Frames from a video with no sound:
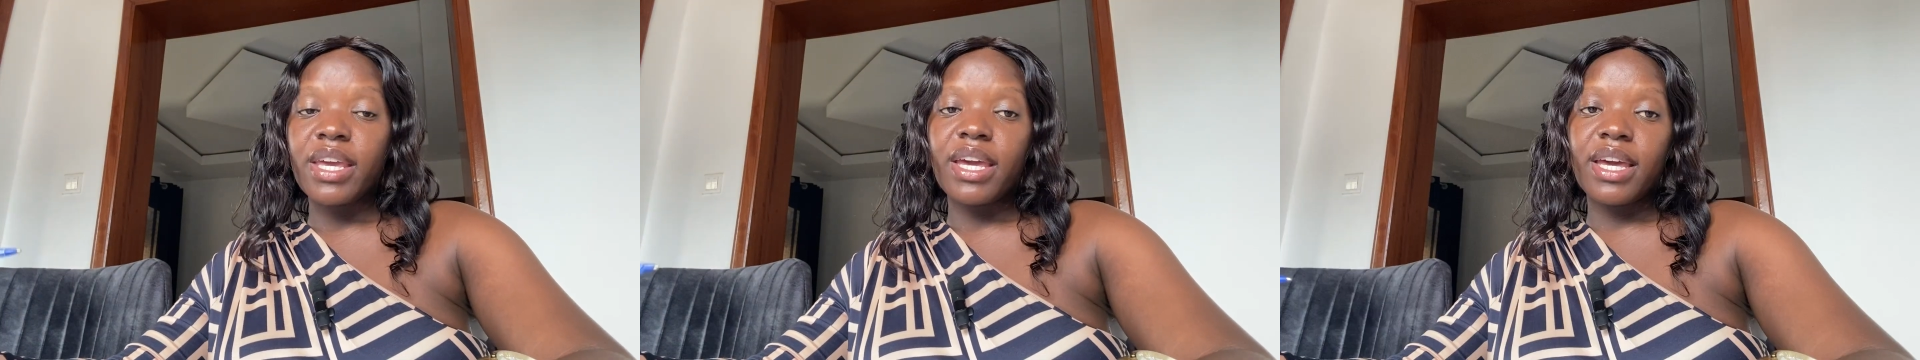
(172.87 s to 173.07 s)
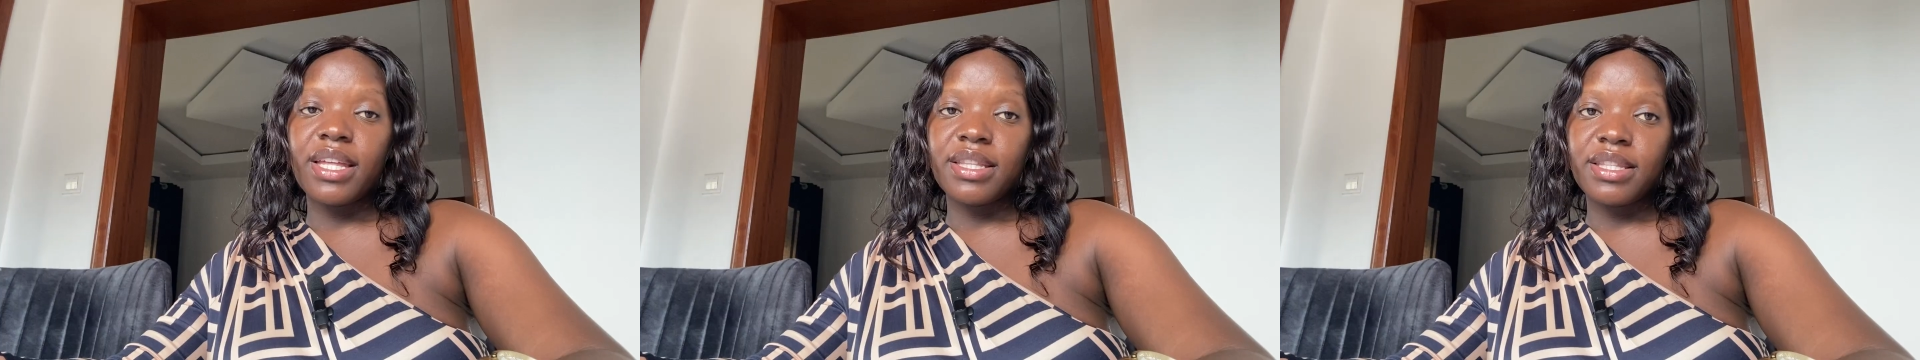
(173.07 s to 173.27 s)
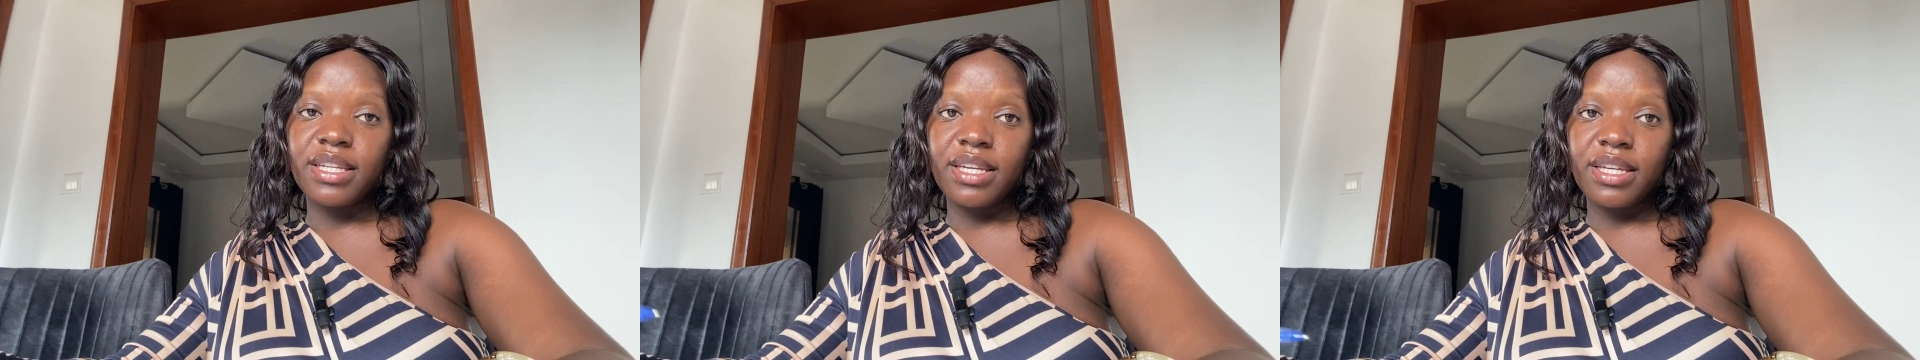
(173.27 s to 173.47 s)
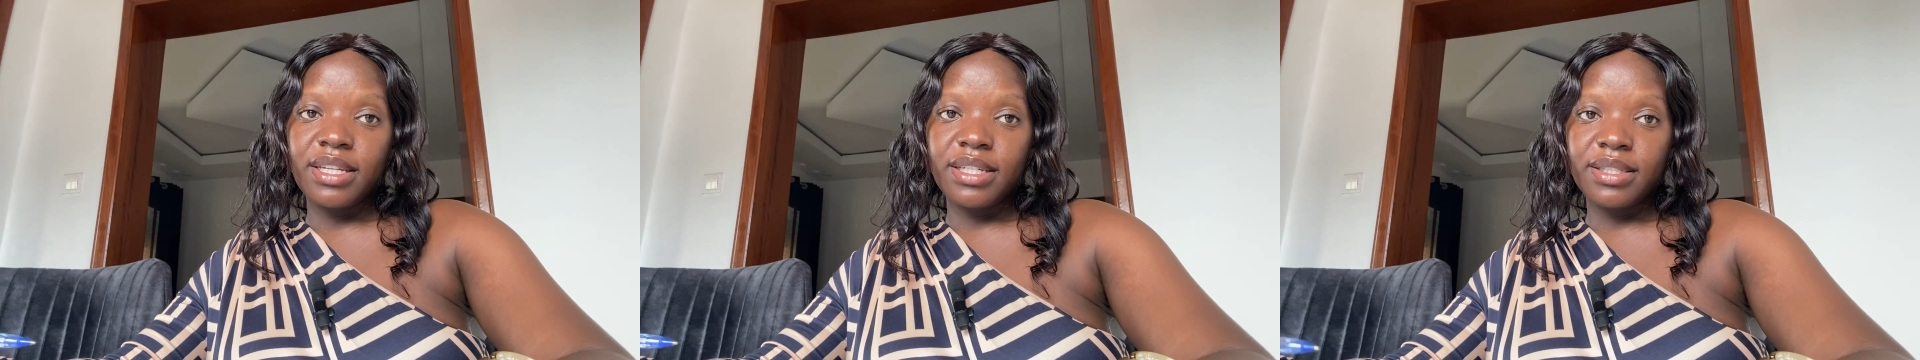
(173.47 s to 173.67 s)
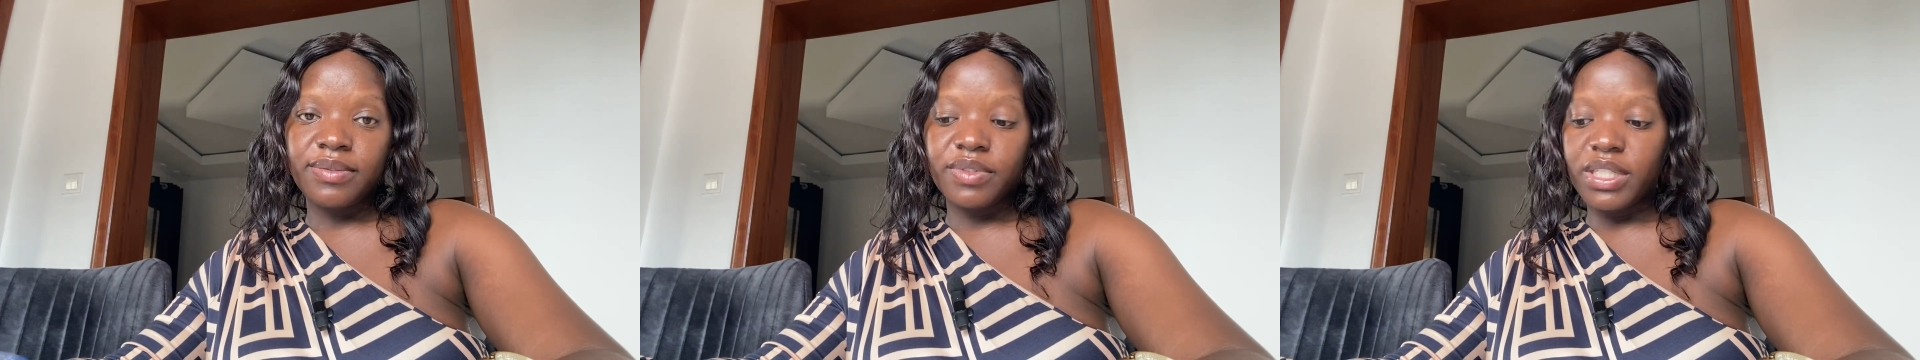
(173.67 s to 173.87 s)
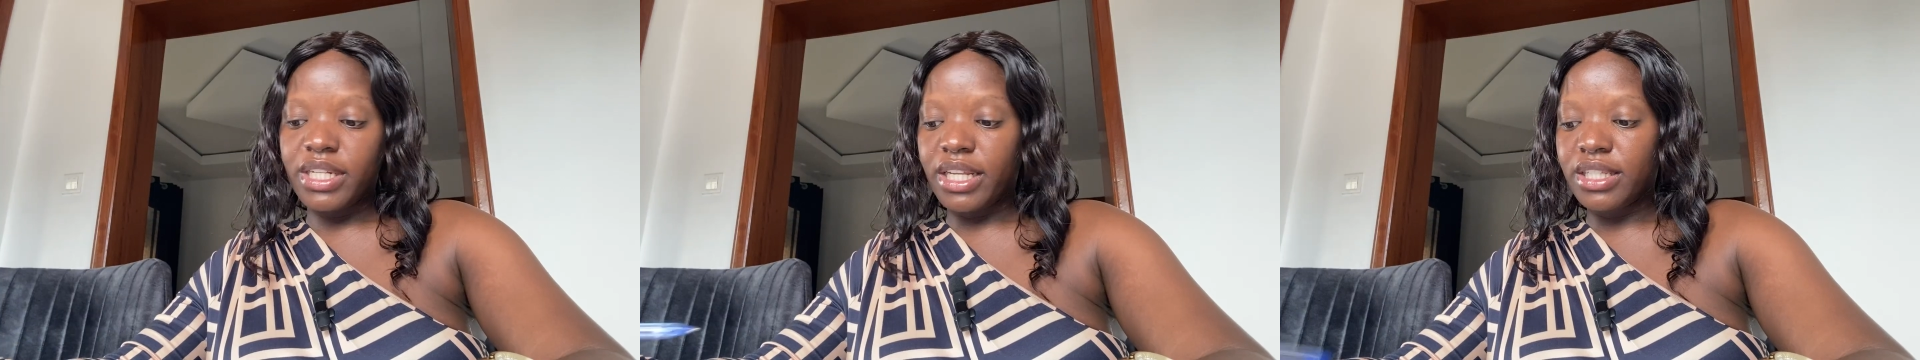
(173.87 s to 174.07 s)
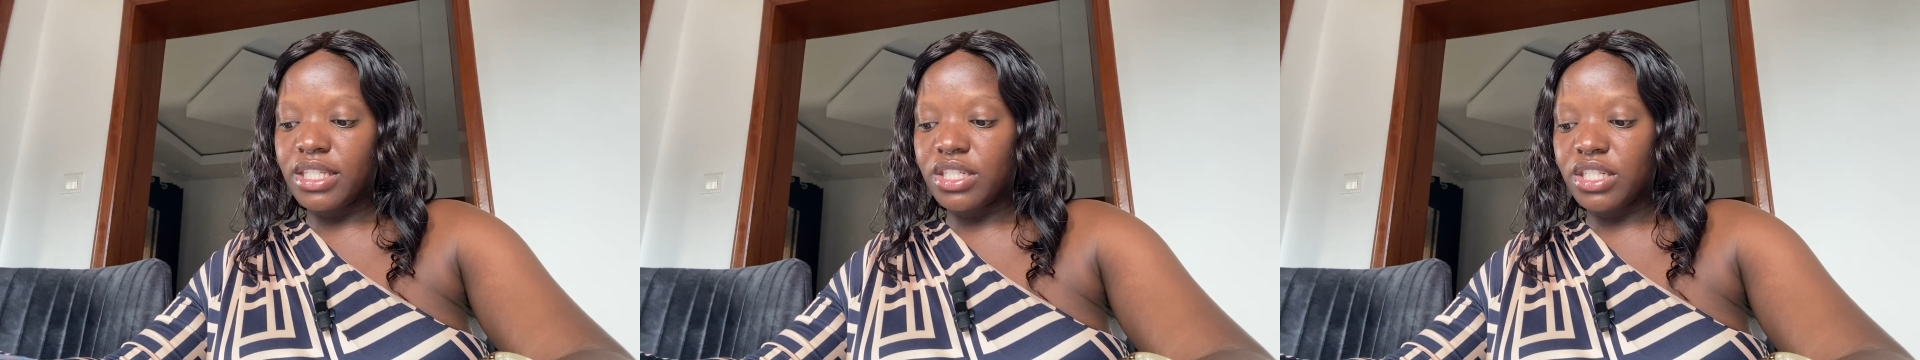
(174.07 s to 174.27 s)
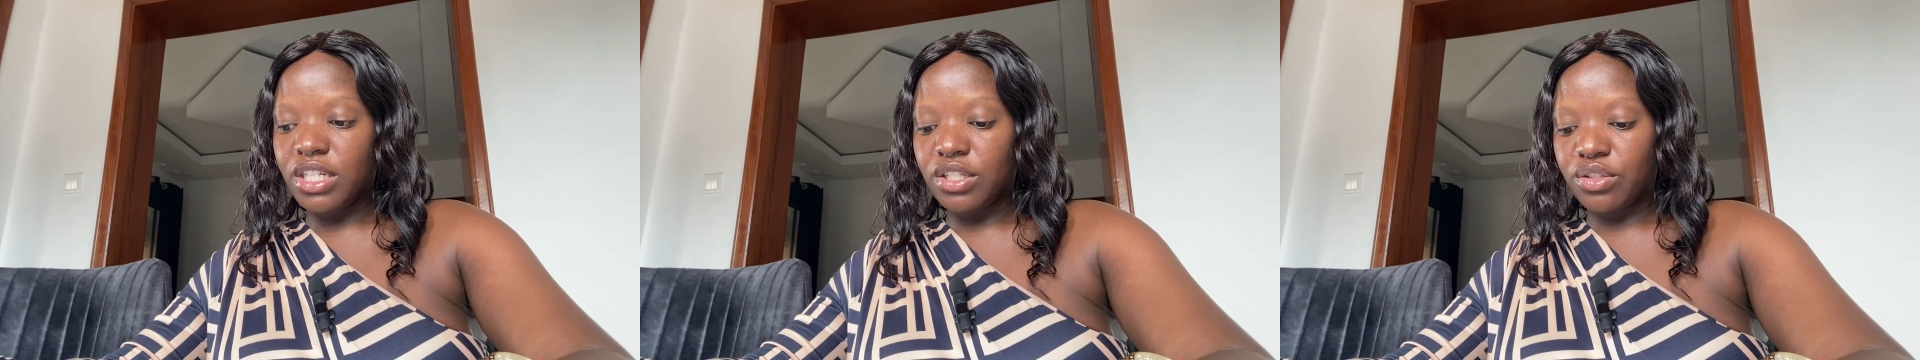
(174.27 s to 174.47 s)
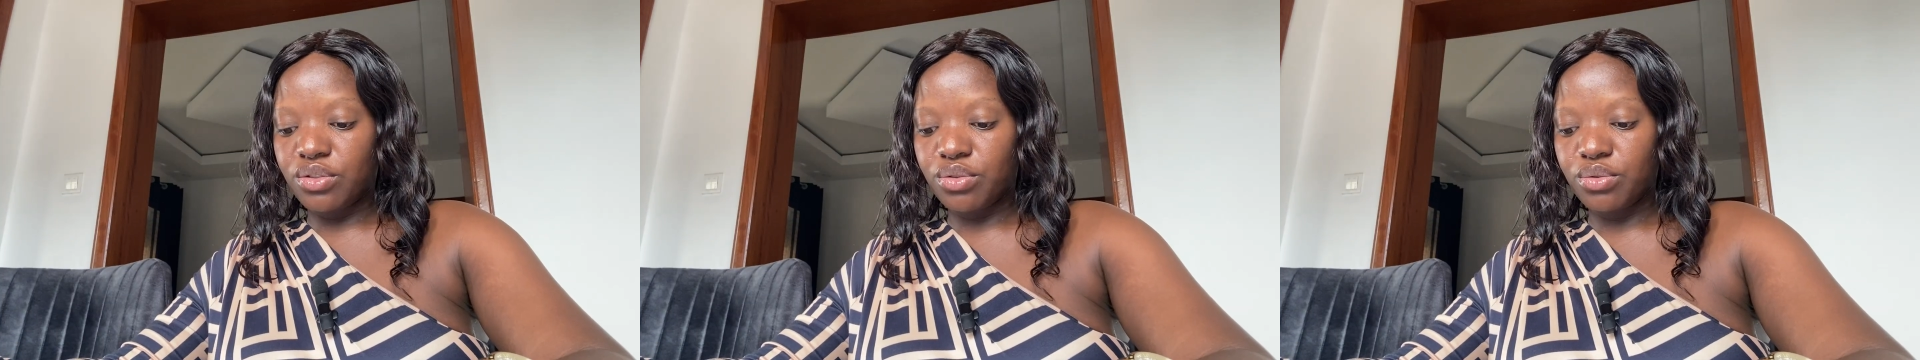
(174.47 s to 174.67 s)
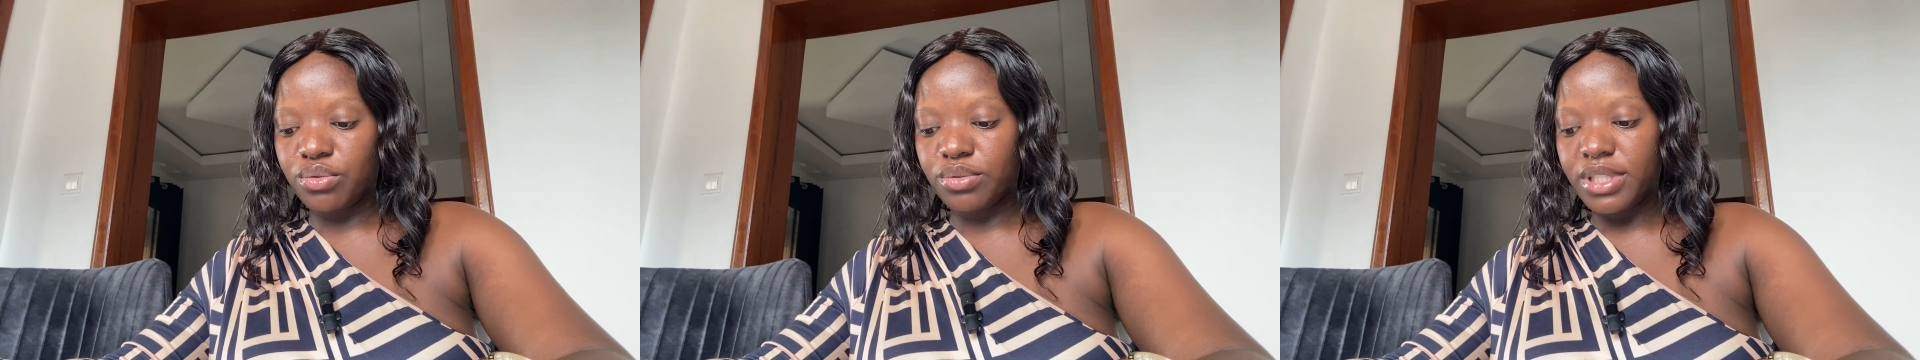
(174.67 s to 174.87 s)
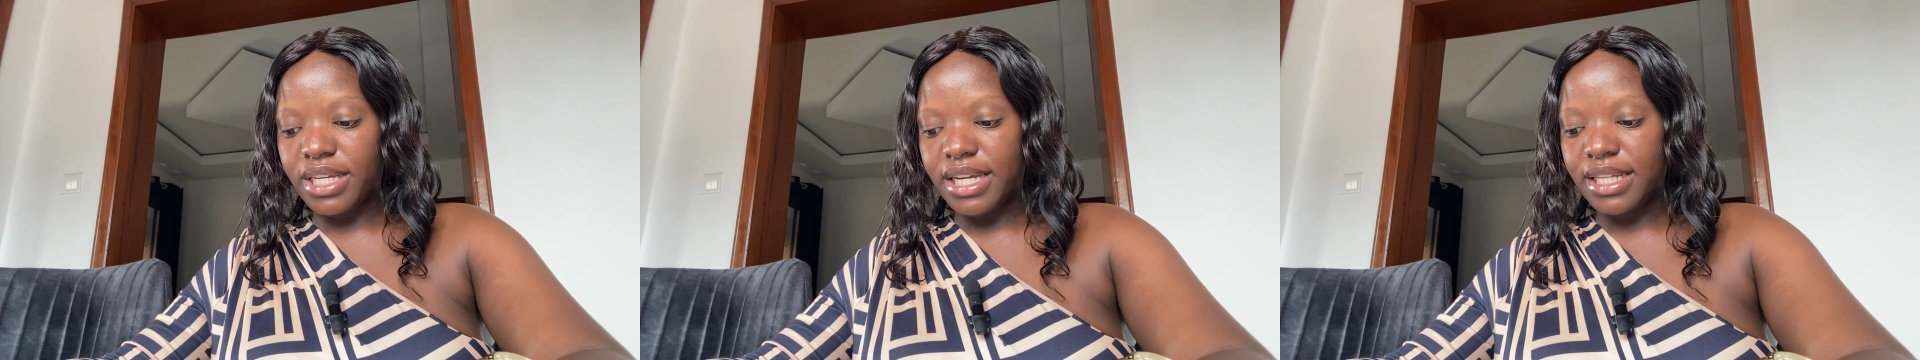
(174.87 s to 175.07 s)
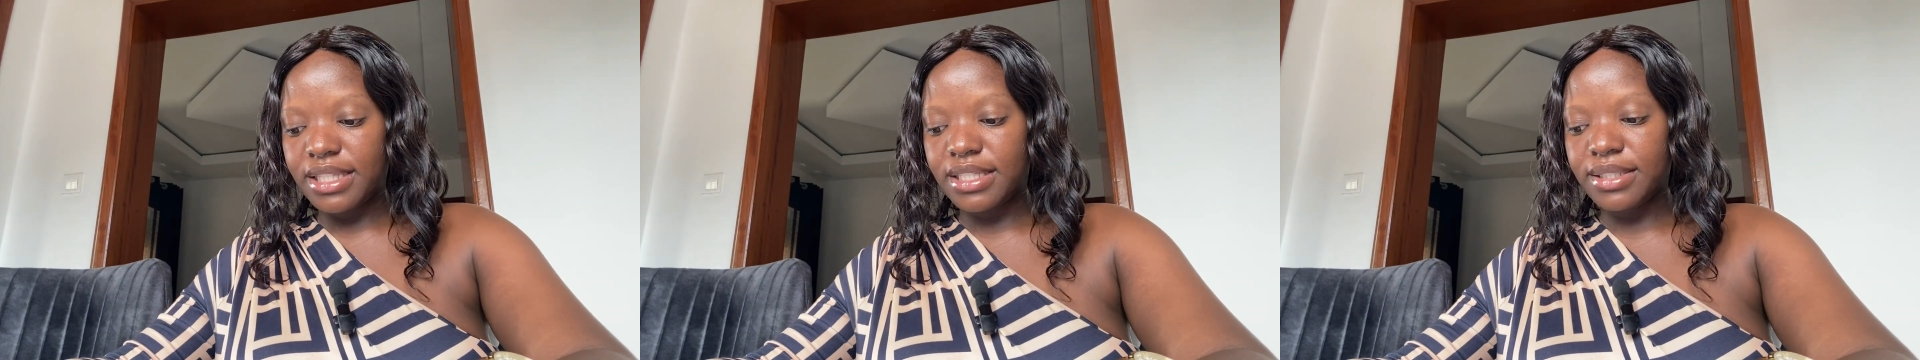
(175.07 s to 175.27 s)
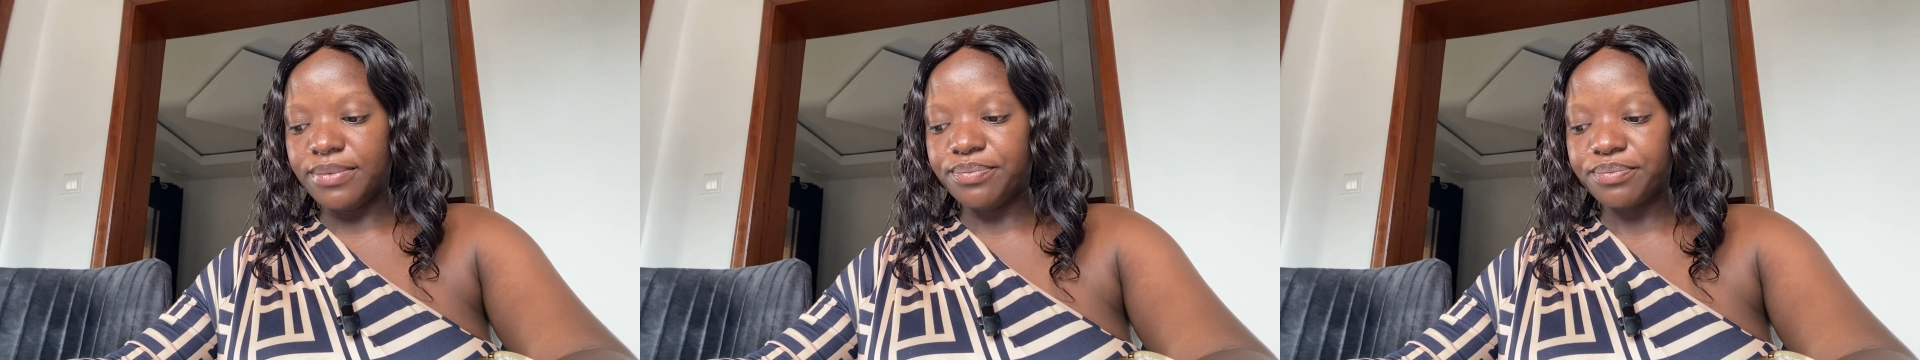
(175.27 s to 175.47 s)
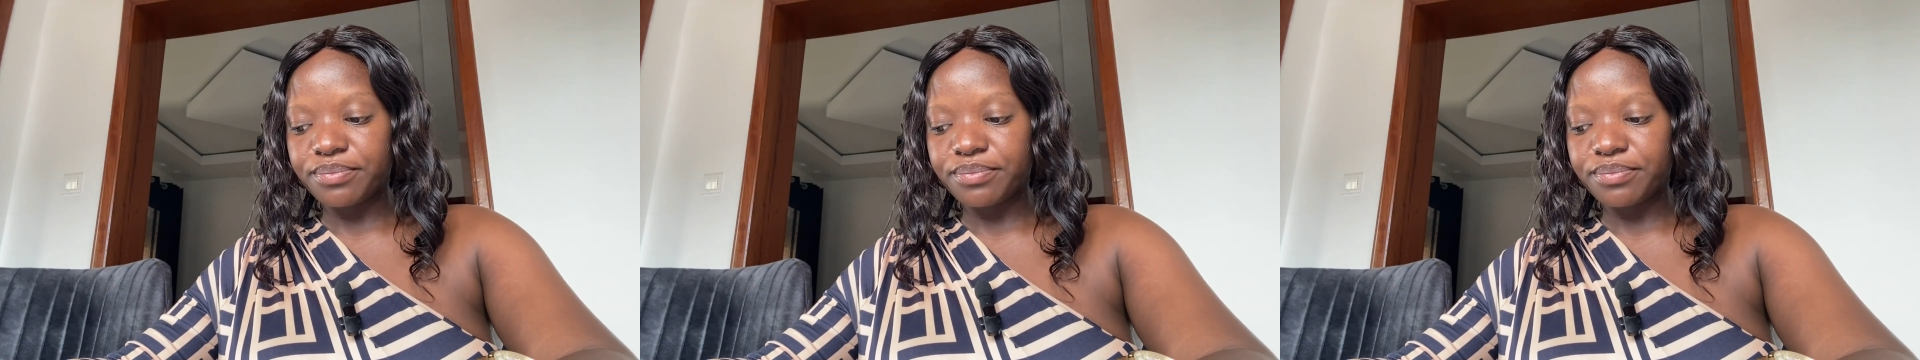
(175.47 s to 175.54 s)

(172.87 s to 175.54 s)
And in addition to that,